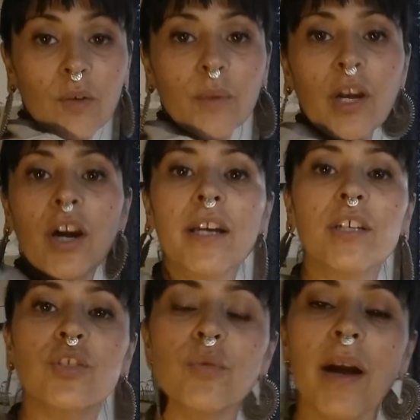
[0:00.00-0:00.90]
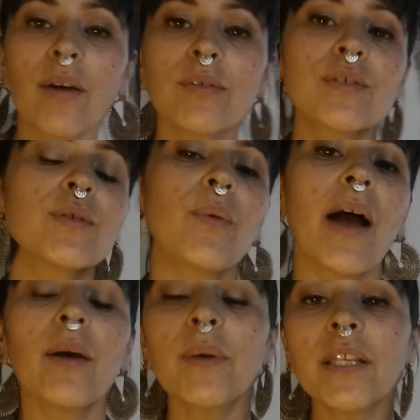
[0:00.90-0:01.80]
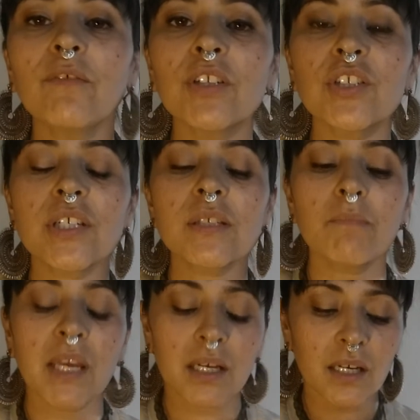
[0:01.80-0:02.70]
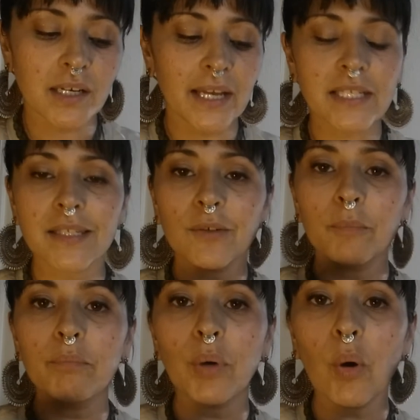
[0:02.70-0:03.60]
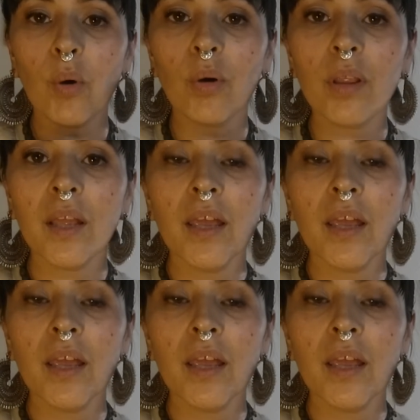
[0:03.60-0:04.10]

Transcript: we are in a drought, so I would even just make a nice little bowl